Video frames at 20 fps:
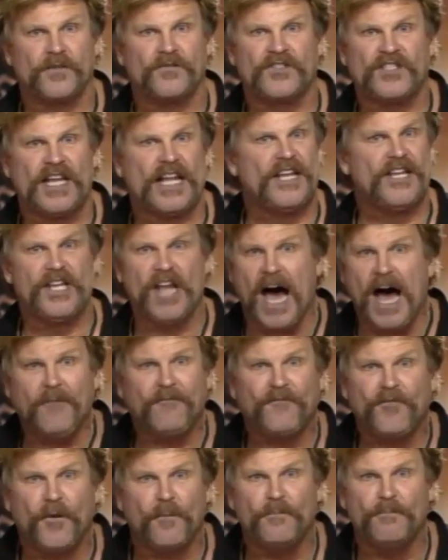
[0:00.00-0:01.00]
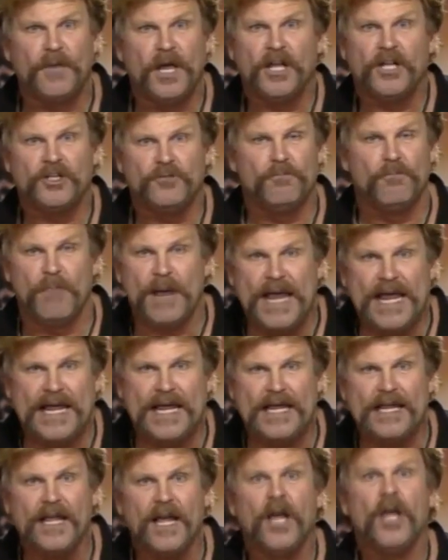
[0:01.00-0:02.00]
have said, not from
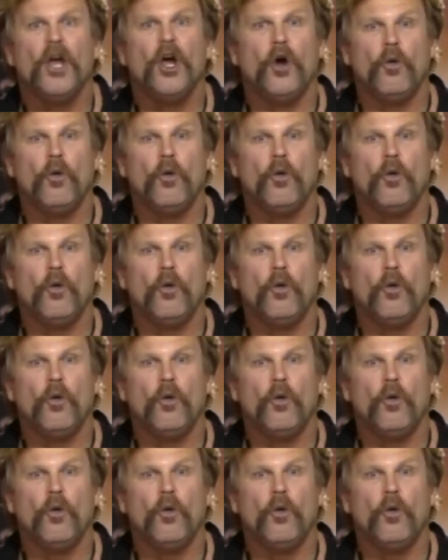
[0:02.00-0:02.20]
me,